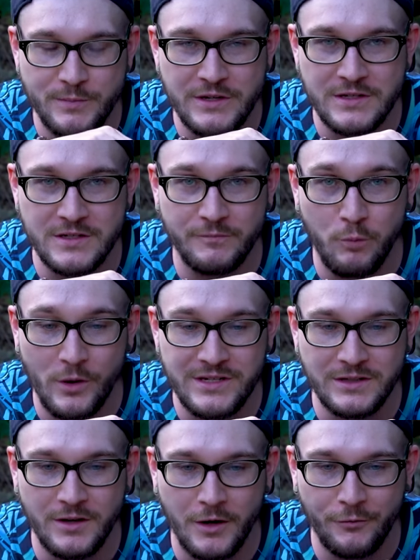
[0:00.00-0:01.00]
species of
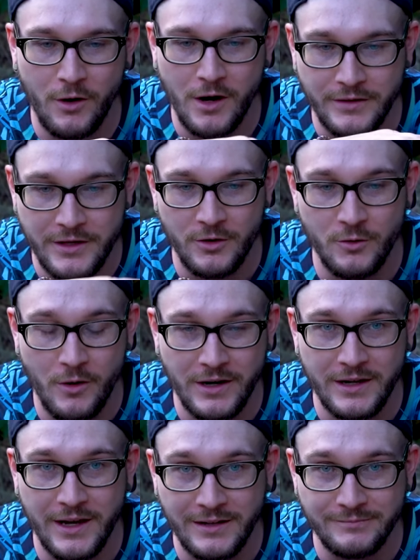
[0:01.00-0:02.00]
poison dart frog that you're going
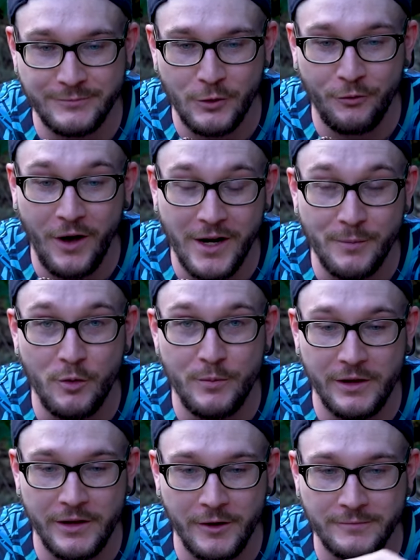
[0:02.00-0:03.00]
to get. Ufaga
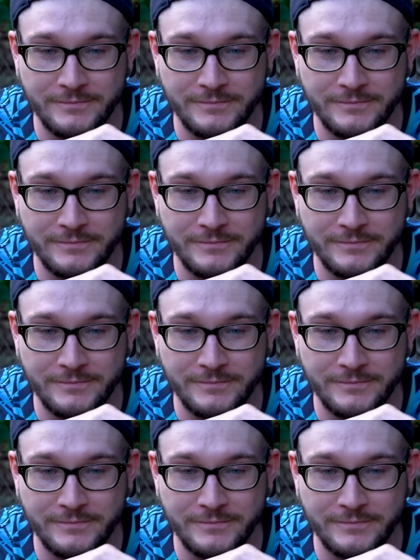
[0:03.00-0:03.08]
pumilio.